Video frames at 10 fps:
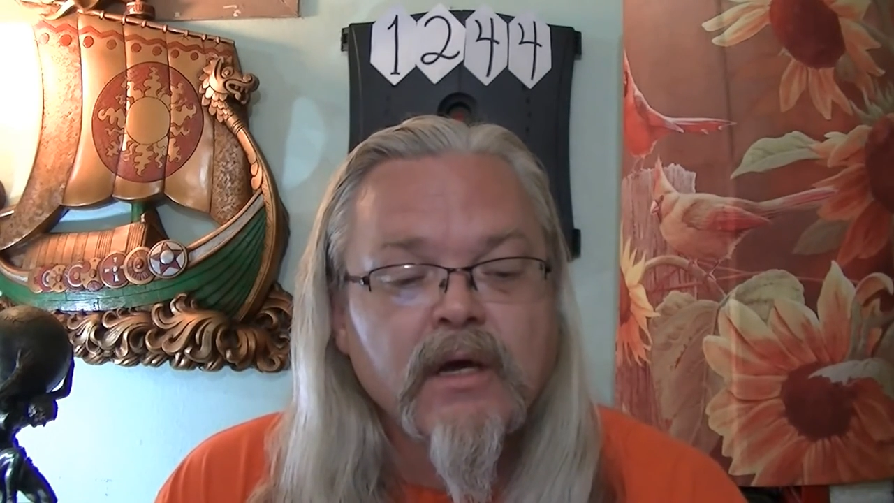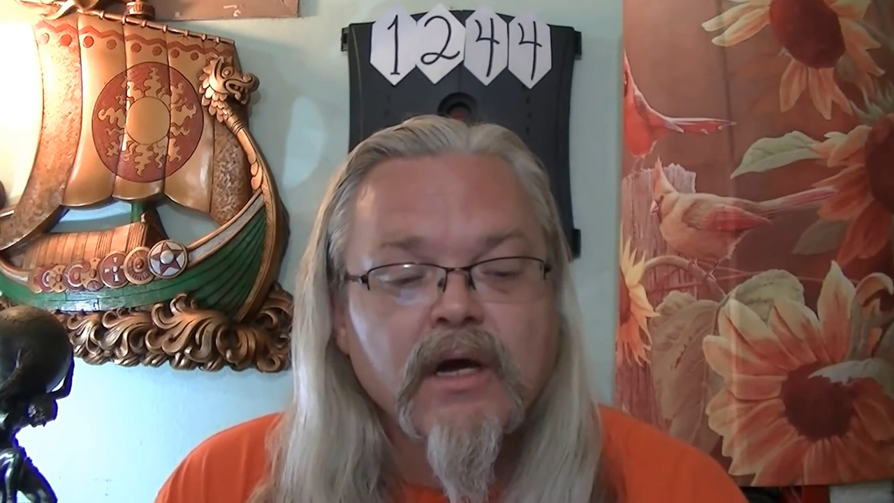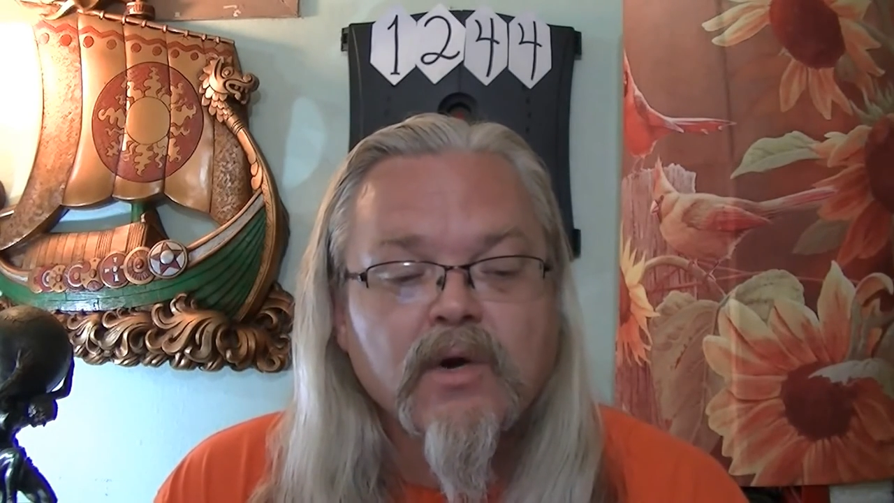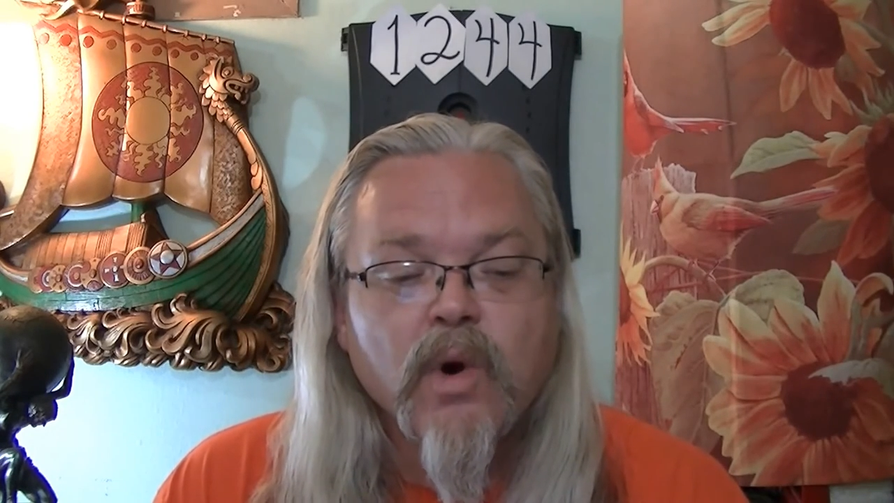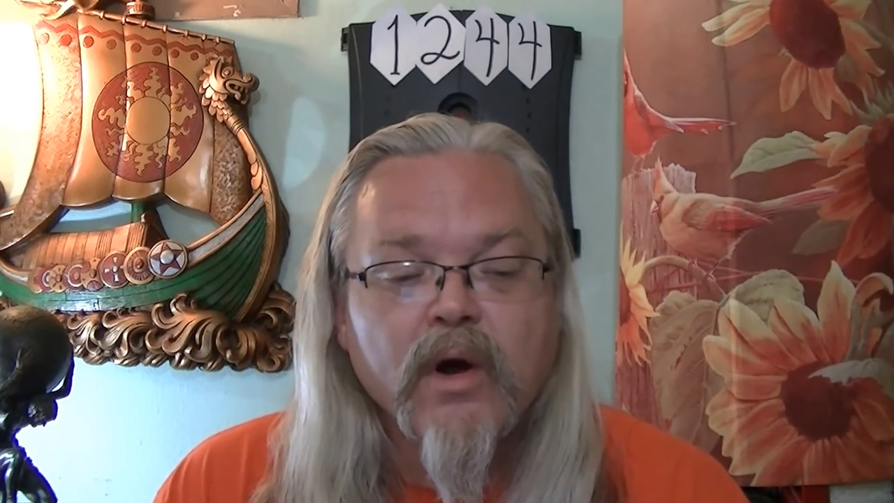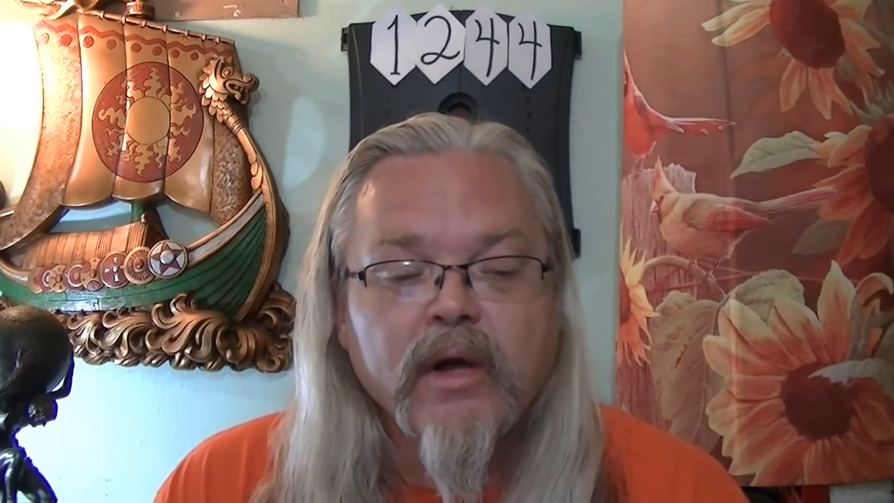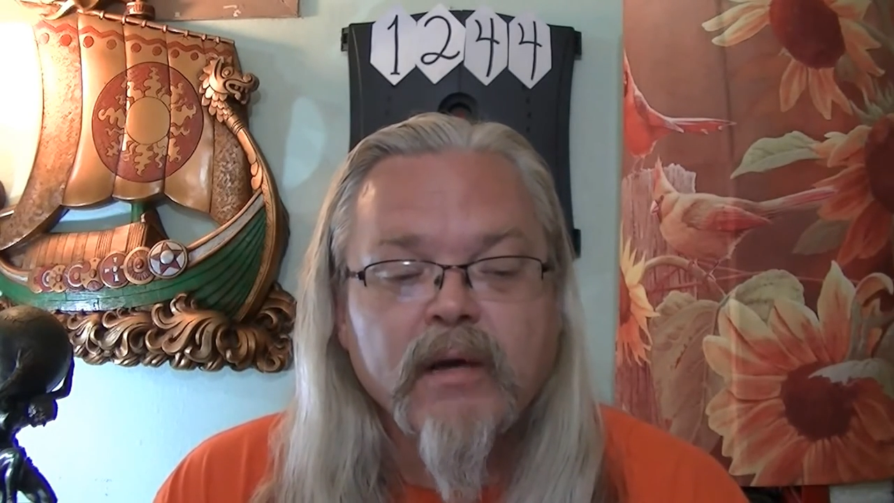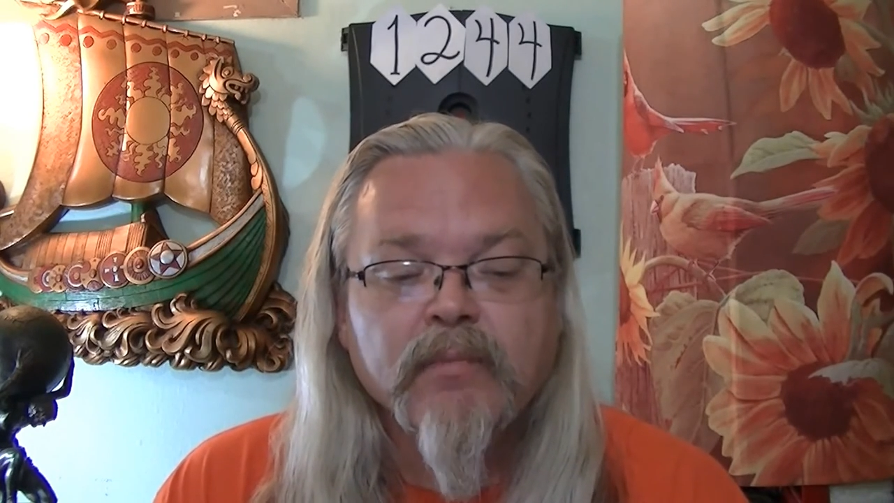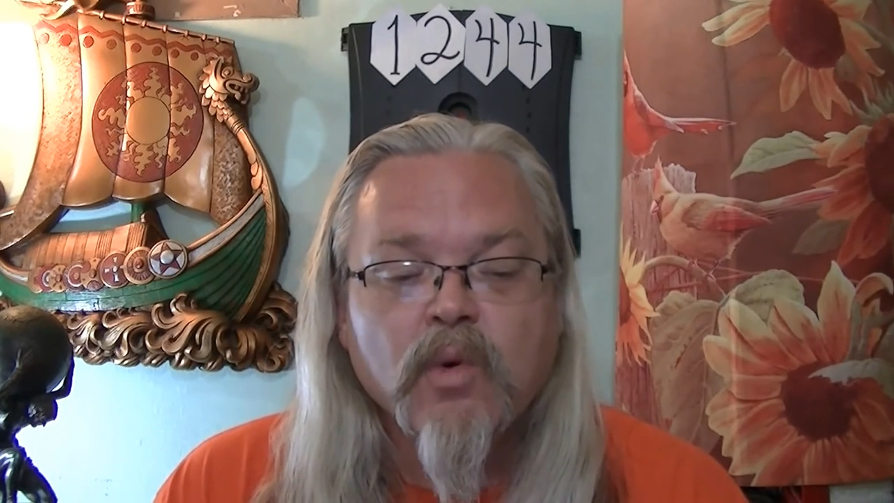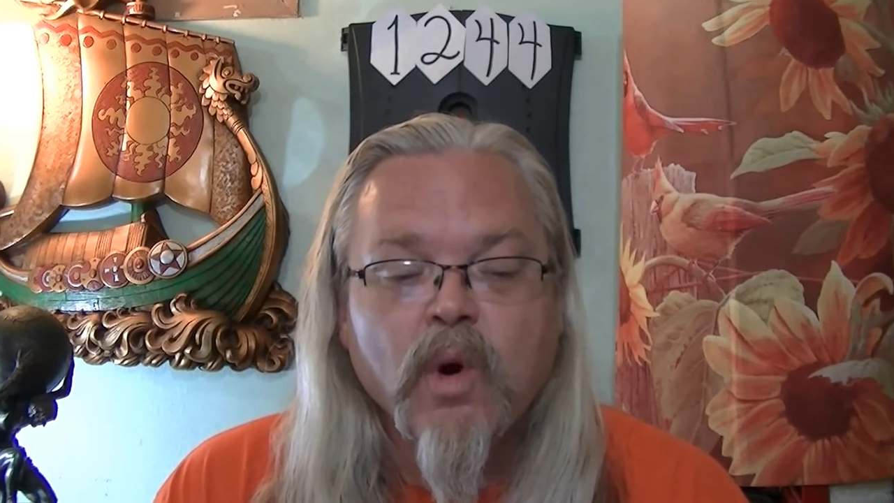
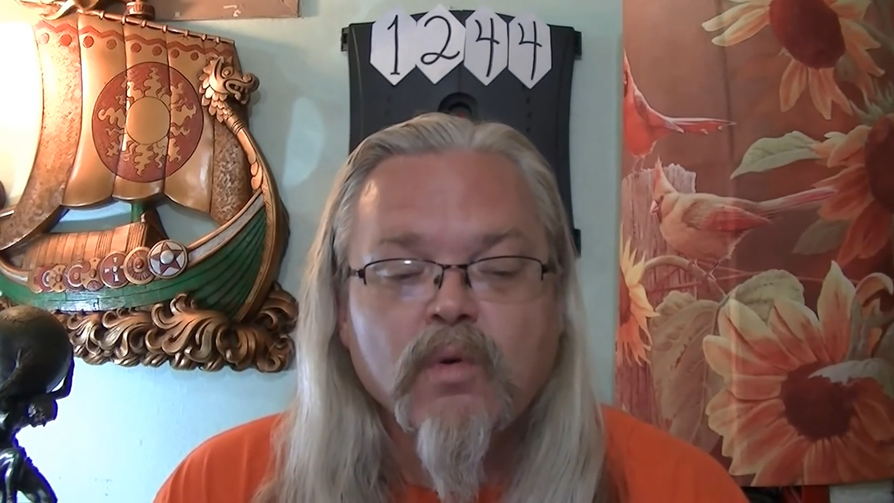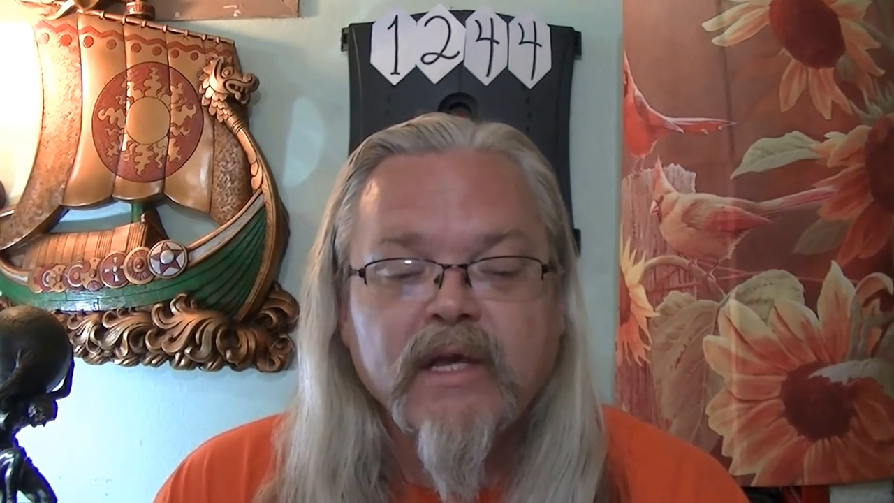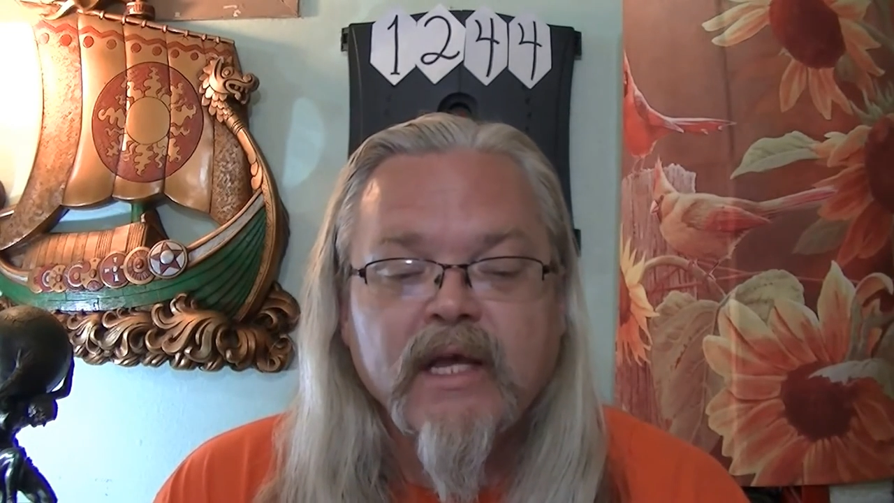Aquarium, quote,